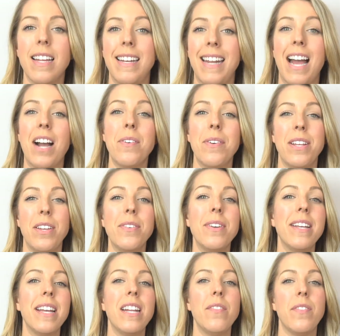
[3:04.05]
Now you
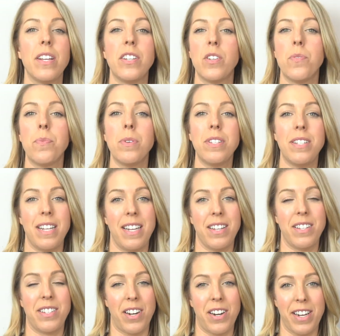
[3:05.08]
can get eviction
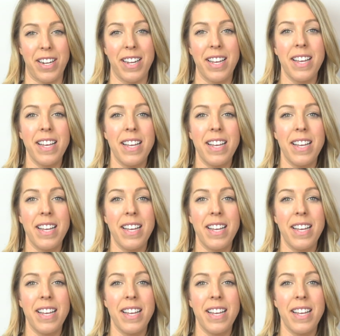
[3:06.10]
proceedings started.